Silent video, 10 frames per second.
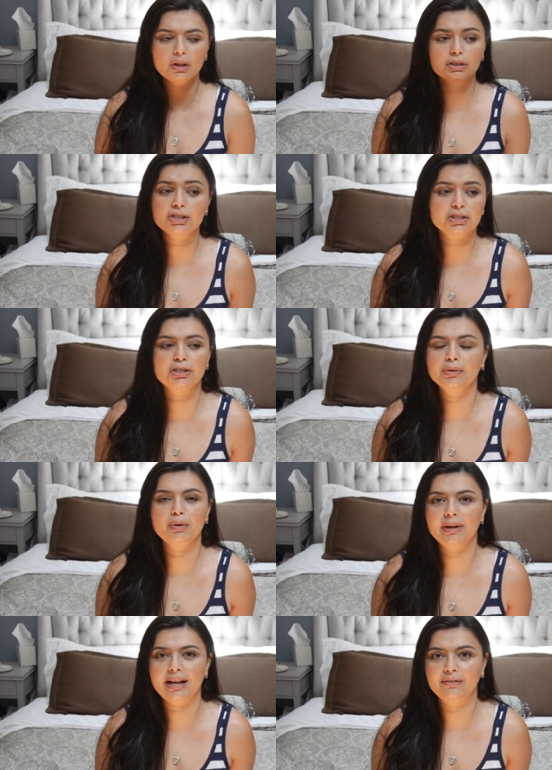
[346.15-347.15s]
or just
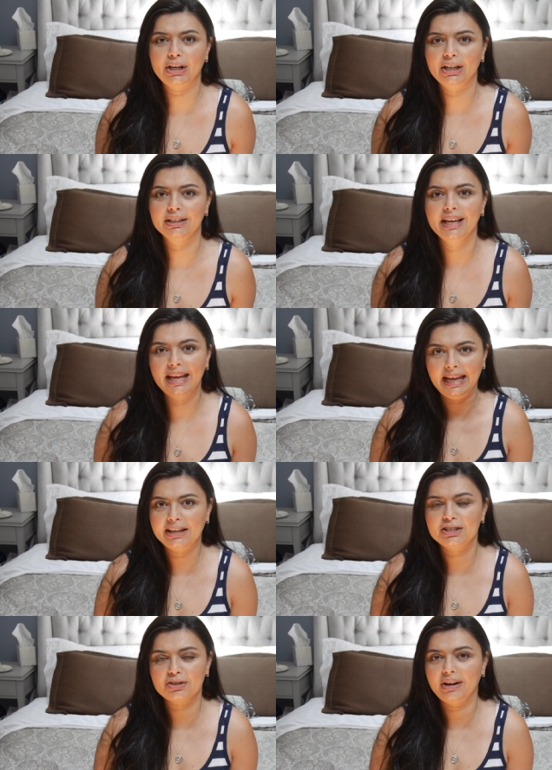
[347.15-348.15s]
doing whatever,
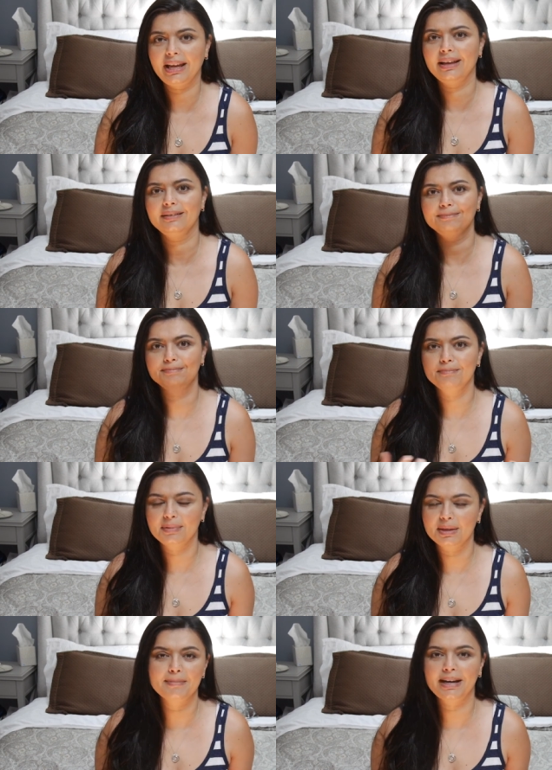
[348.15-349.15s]
answering
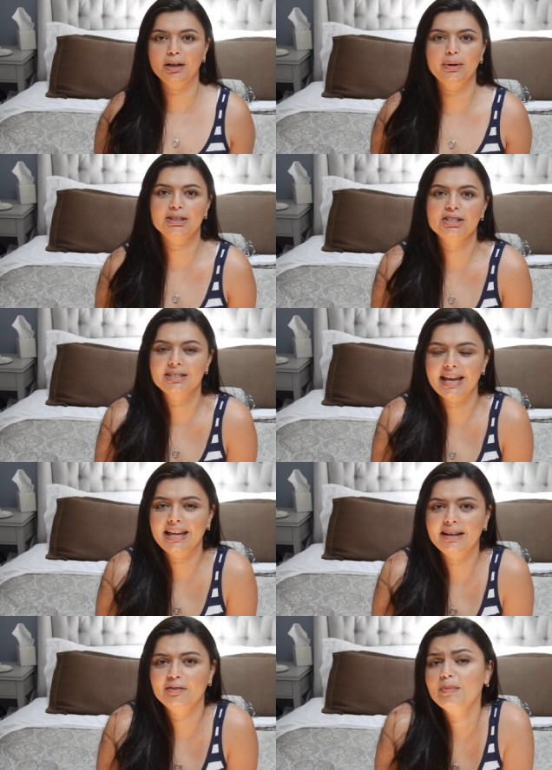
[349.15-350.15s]
the many questions I
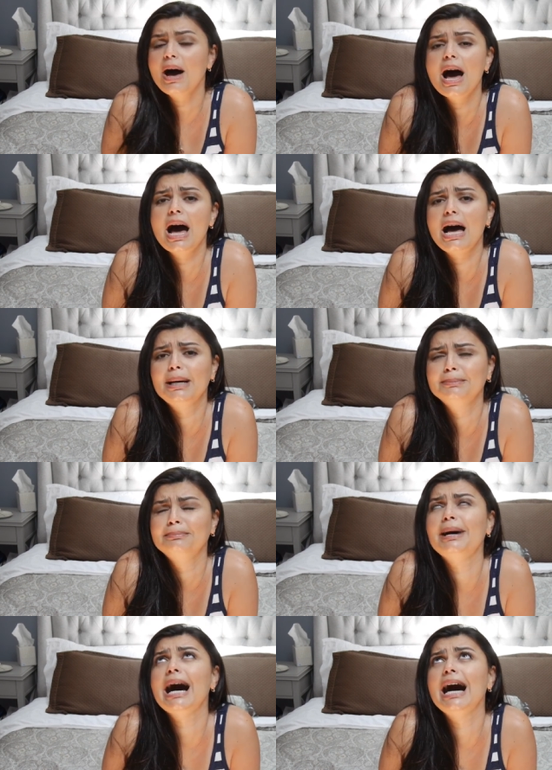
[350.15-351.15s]
get of mom,
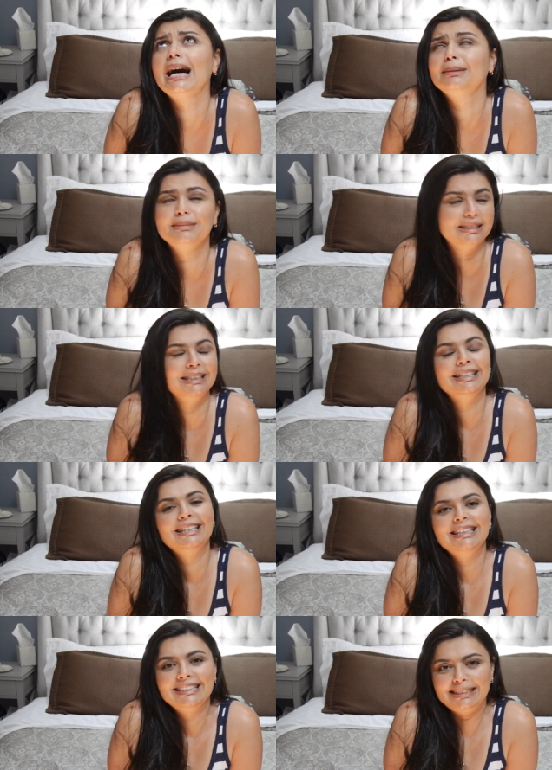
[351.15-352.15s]

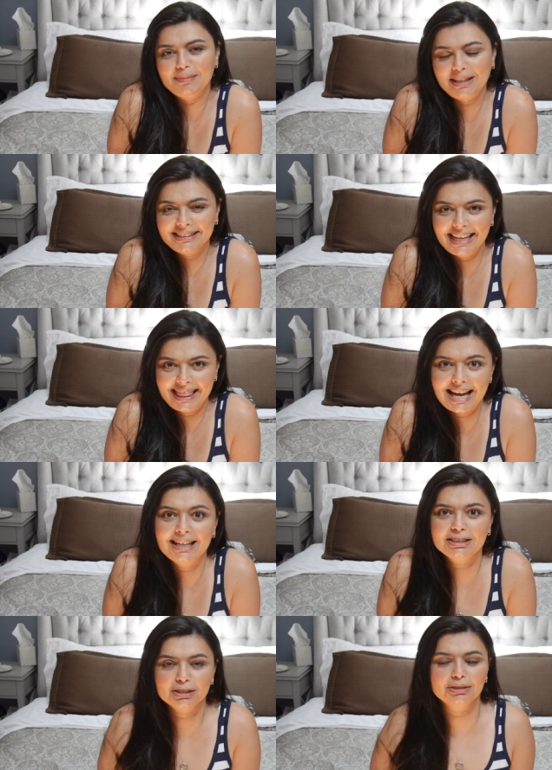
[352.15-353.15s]
something like
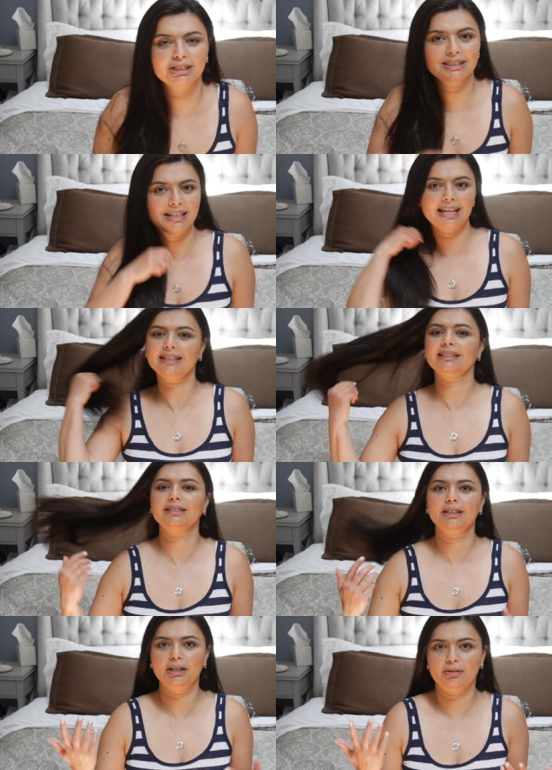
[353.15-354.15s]
that. So it just
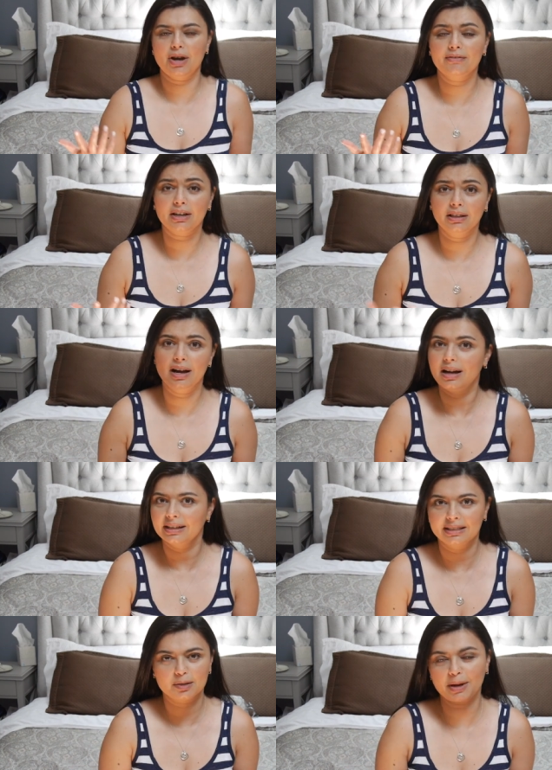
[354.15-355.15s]
takes, not very long,
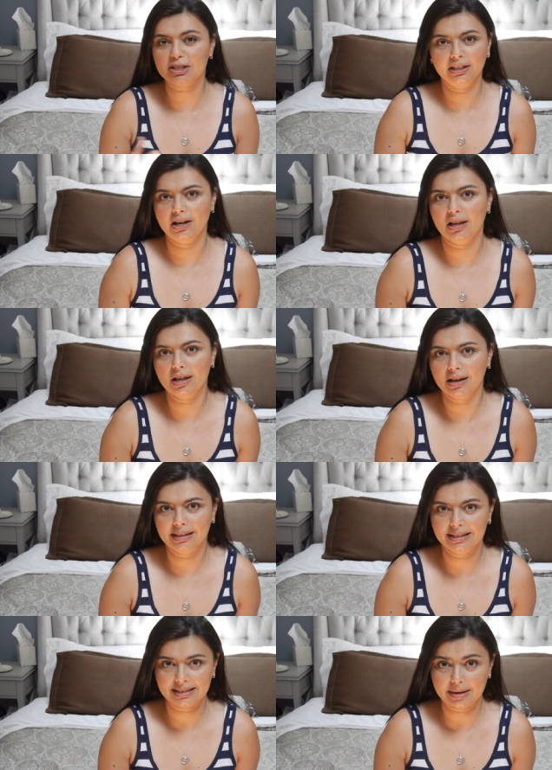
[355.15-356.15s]
and especially not long
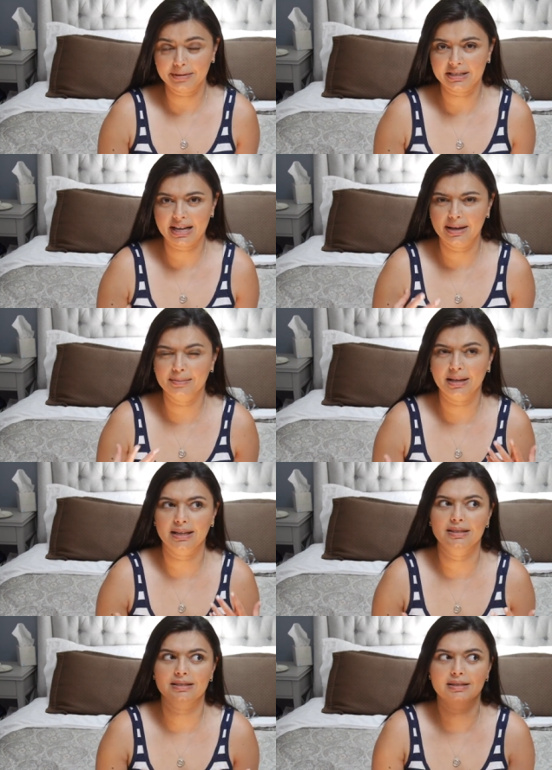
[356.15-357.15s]
in the summertime
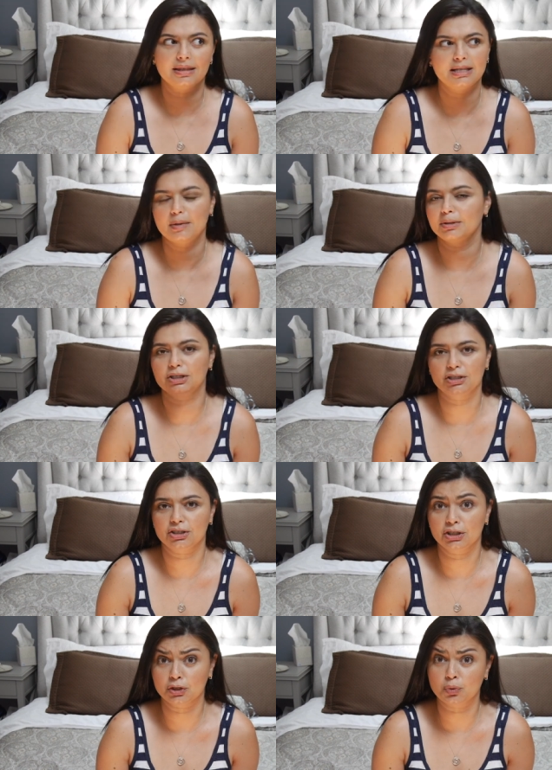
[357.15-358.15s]
because the temperature
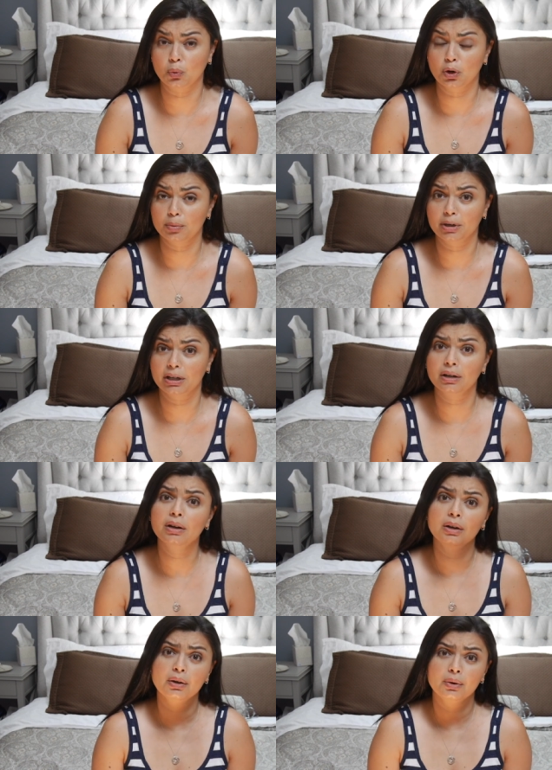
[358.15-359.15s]
is just warmer
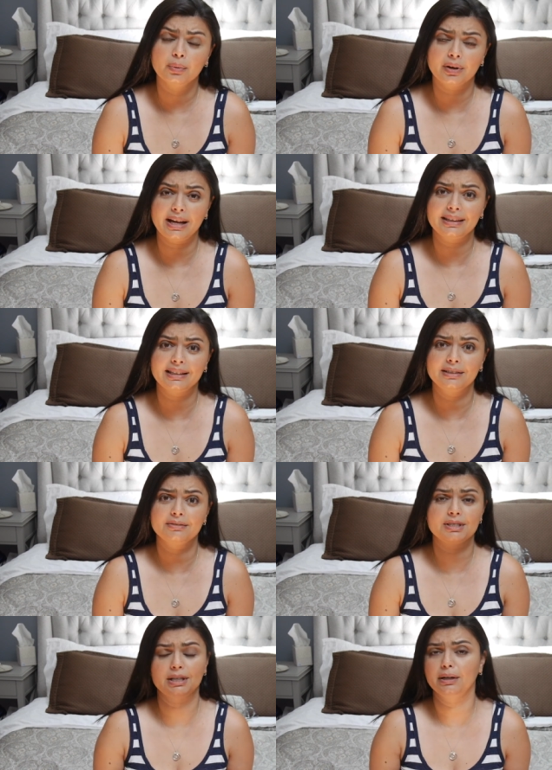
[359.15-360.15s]
where I
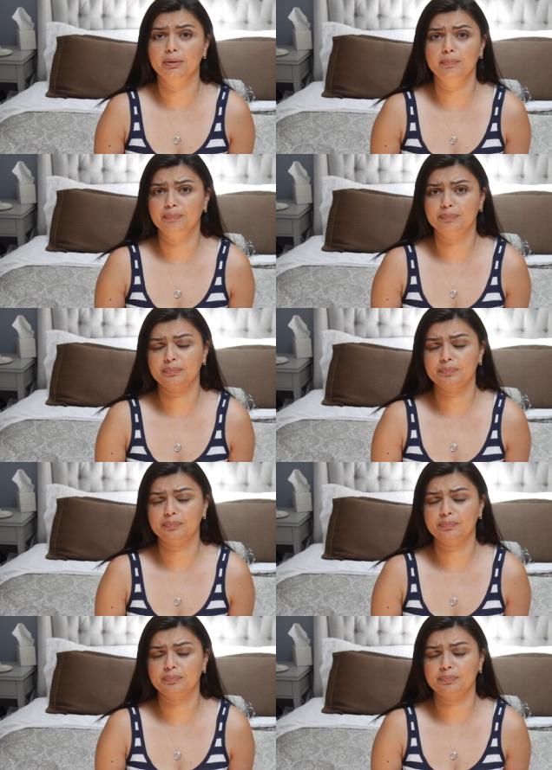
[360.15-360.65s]
live, so